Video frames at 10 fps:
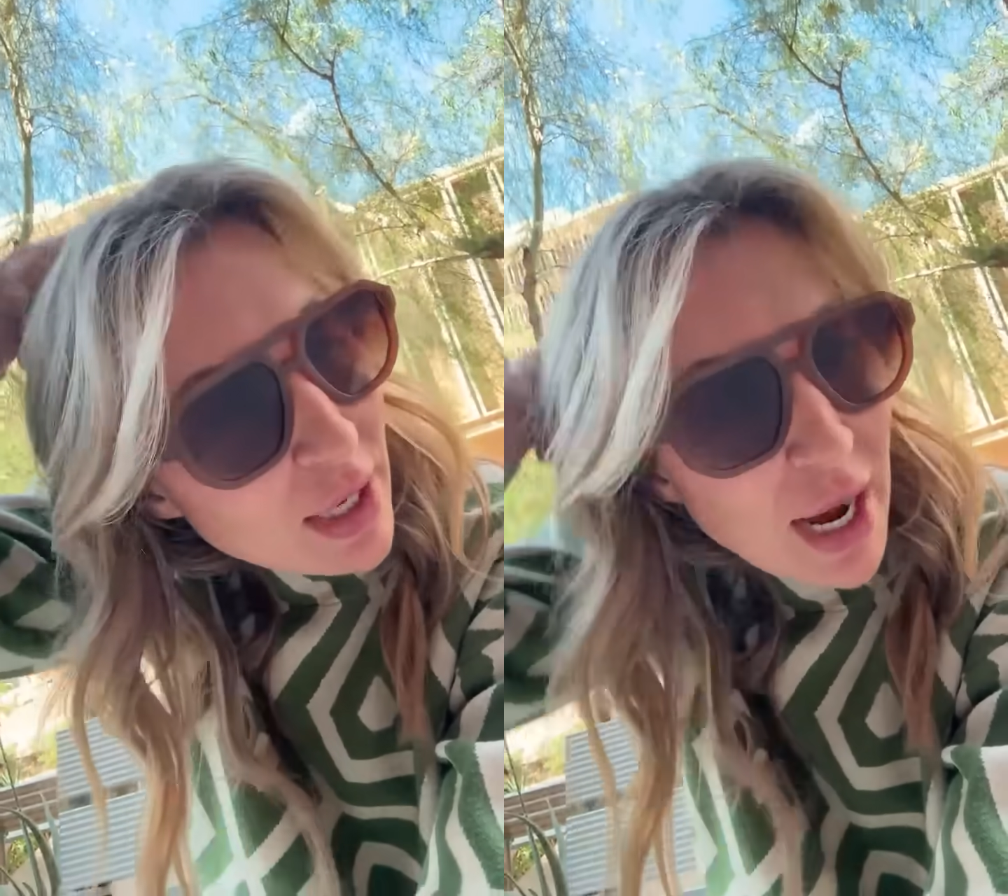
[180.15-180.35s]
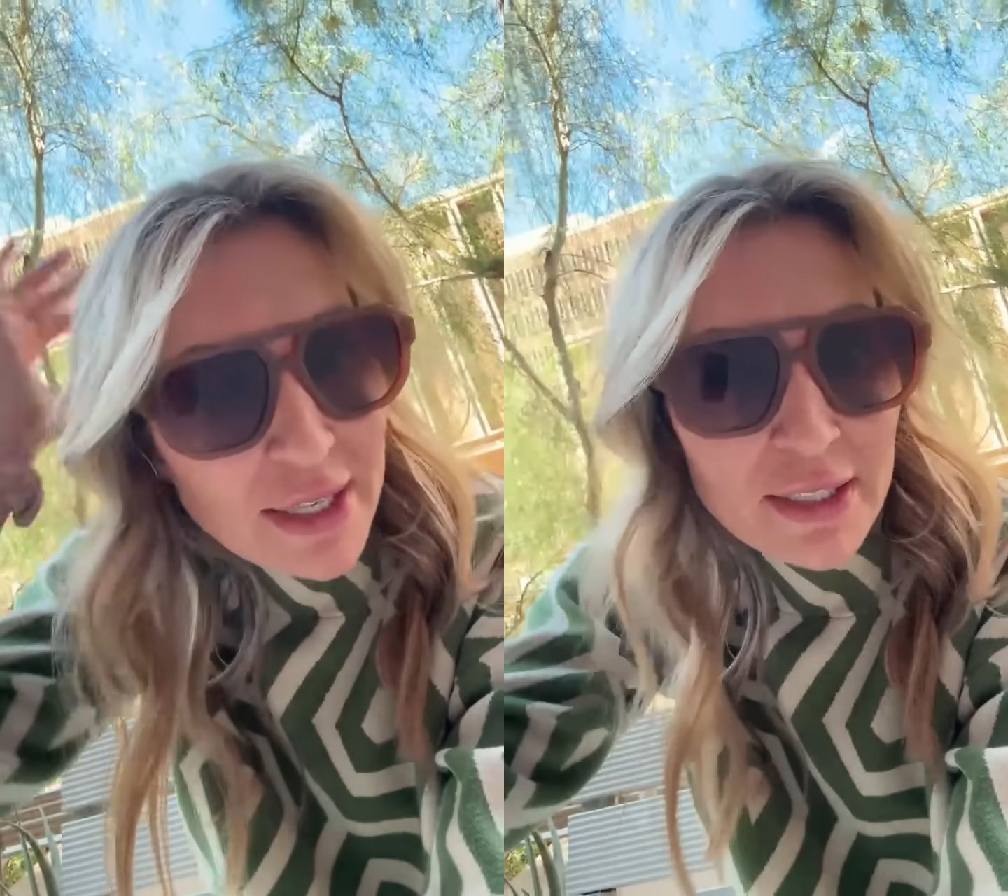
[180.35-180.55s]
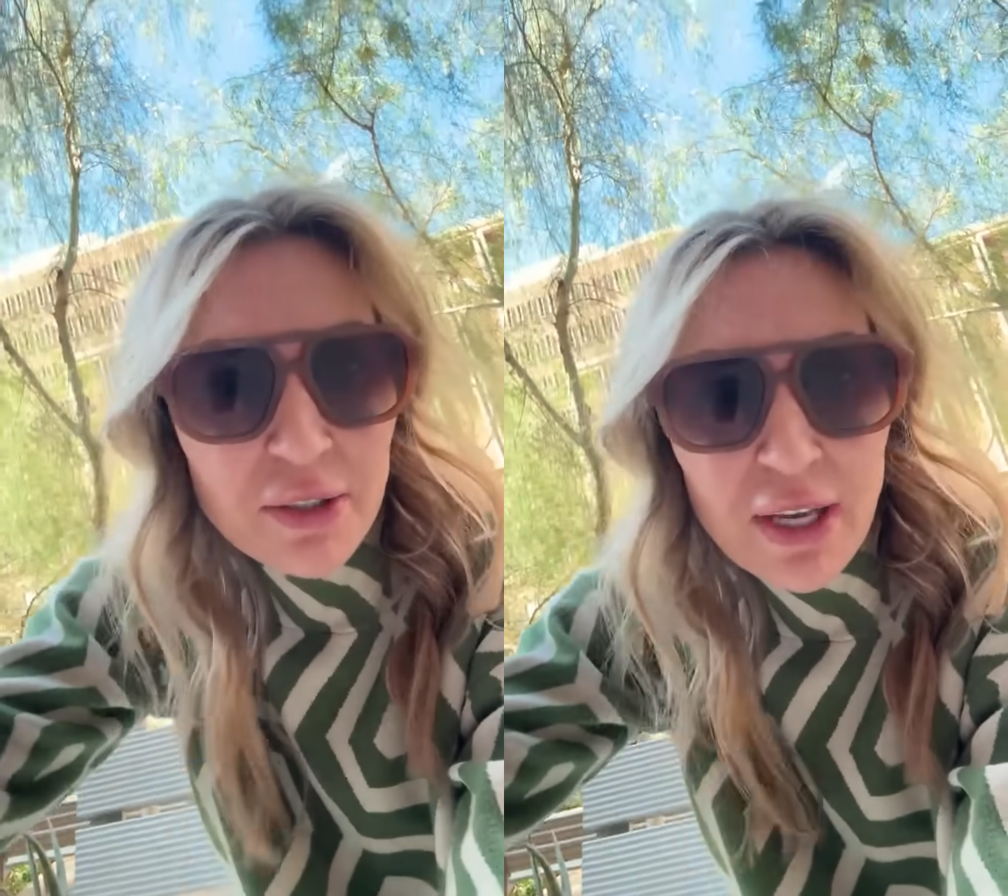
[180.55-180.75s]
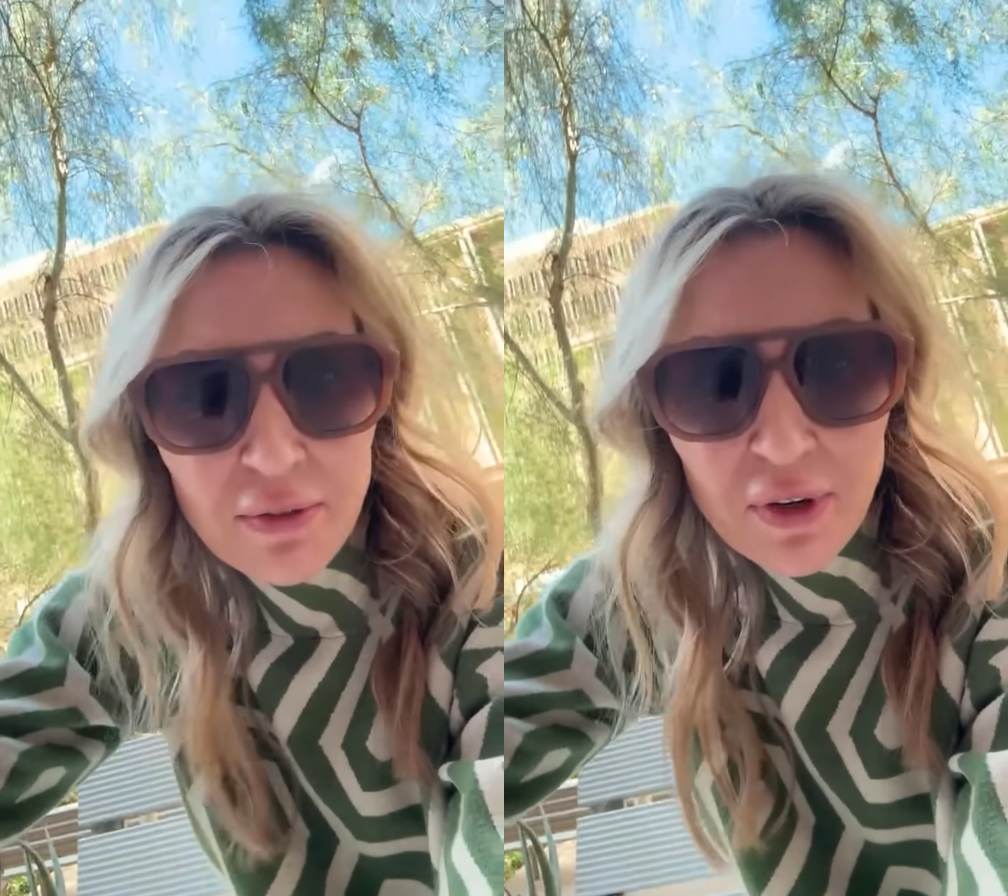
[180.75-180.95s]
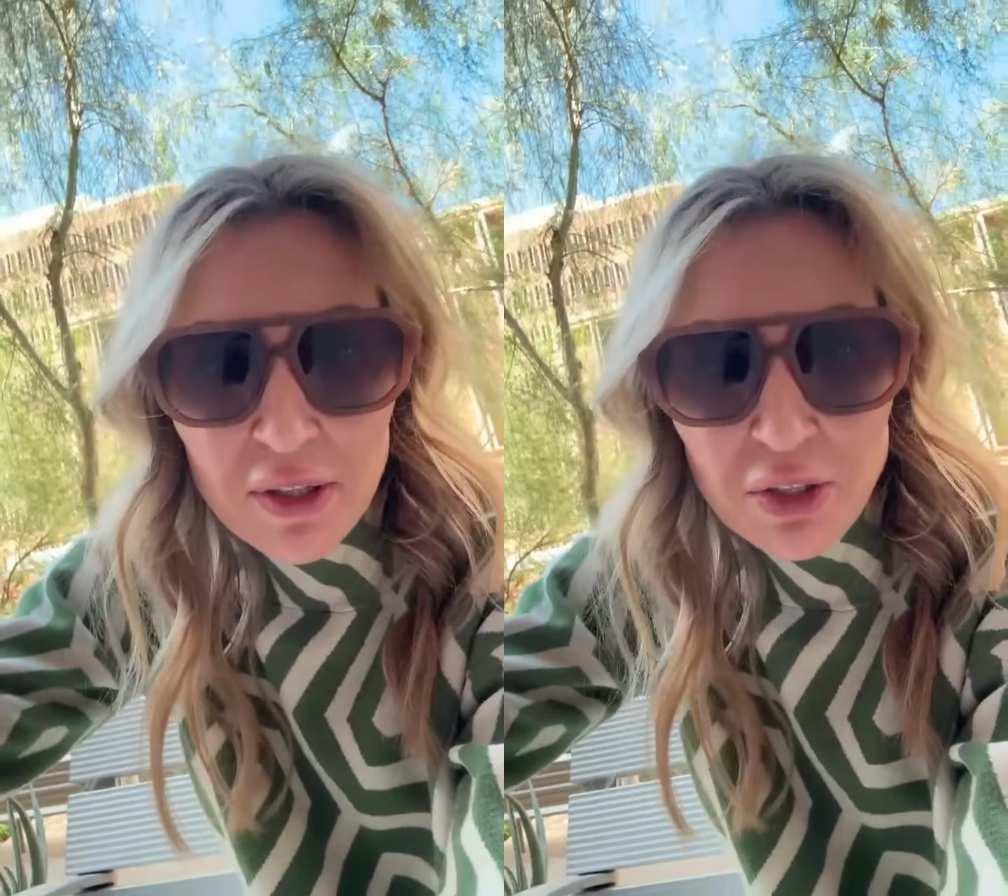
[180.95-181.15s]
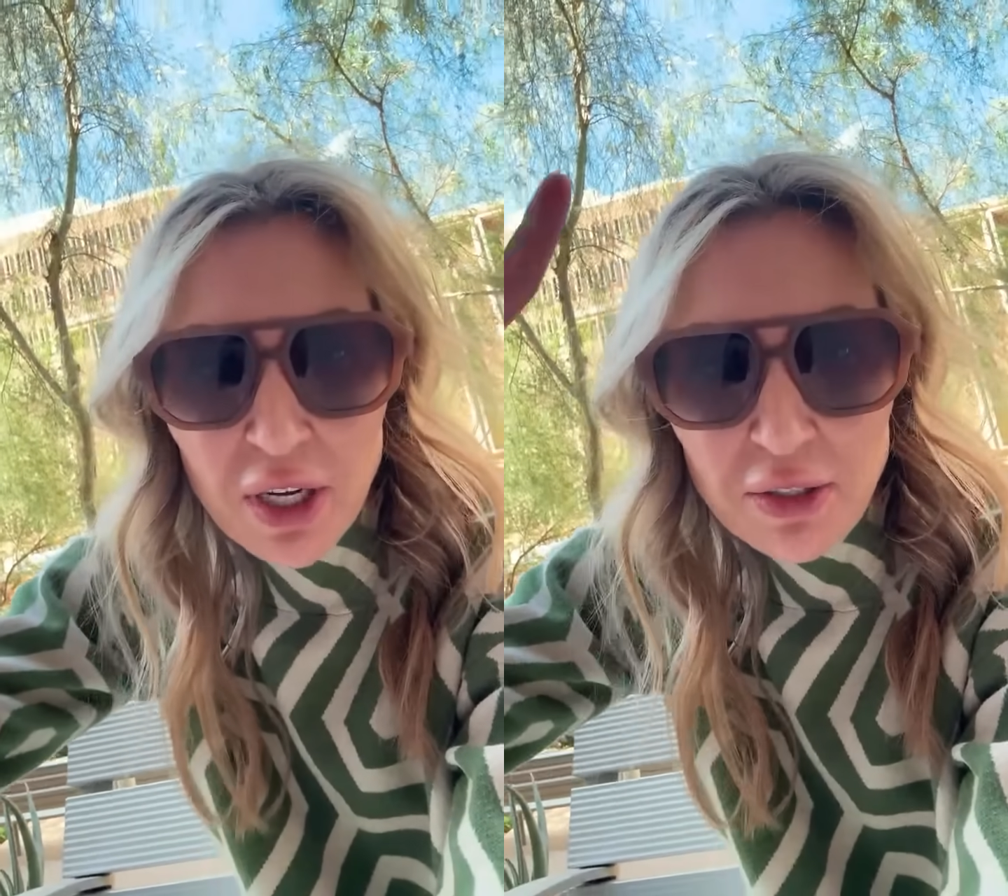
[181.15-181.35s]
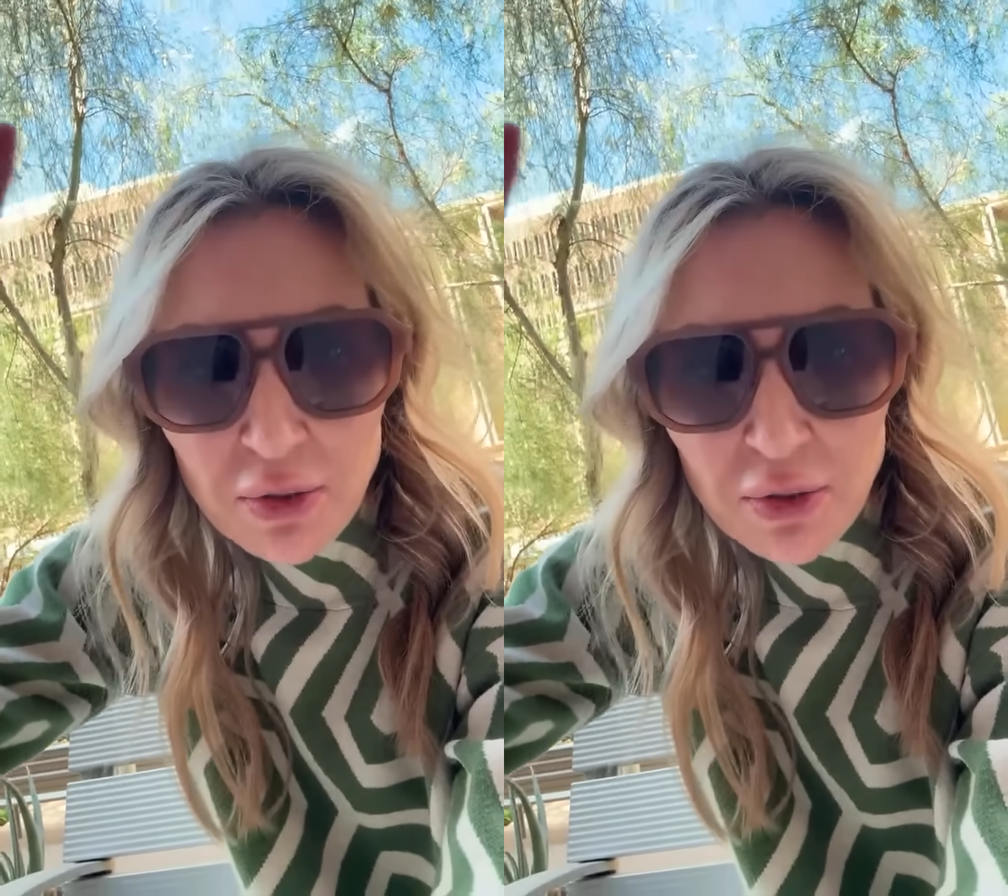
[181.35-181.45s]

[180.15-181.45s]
I didn't do that in front of the judge,